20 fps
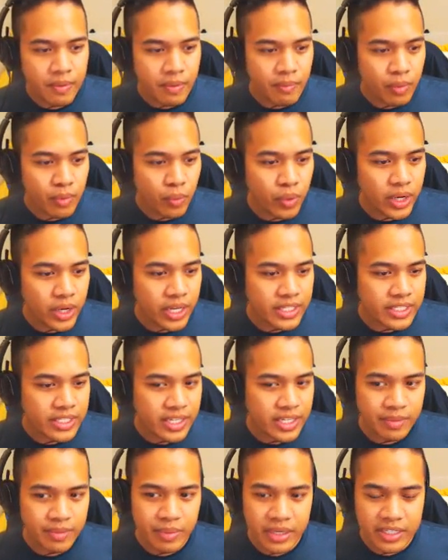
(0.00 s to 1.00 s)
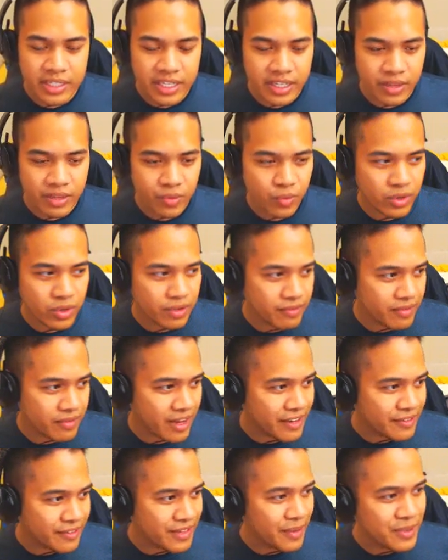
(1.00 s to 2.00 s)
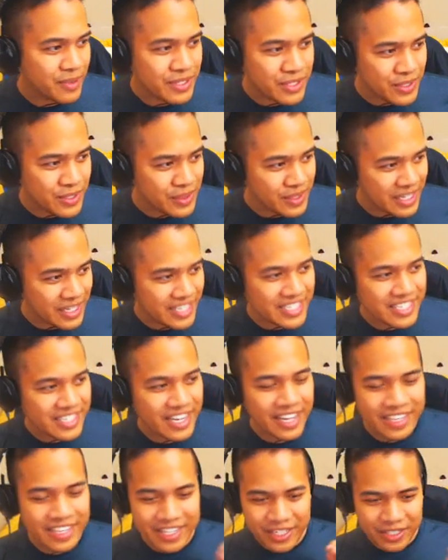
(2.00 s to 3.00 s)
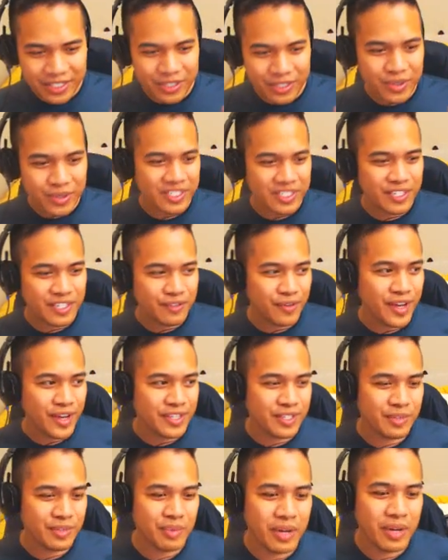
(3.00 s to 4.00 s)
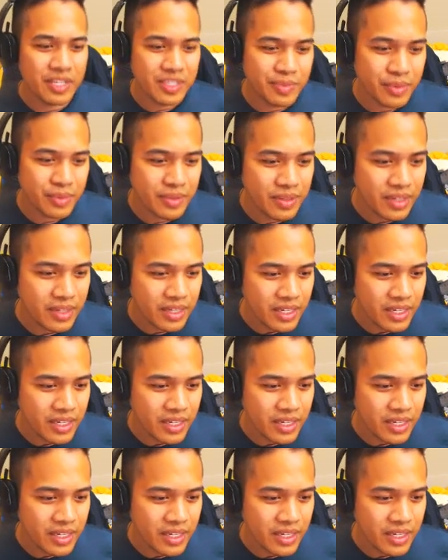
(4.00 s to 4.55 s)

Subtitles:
But what I did, because I didn't want to, I was too lazy. I needed to do this as fast as possible.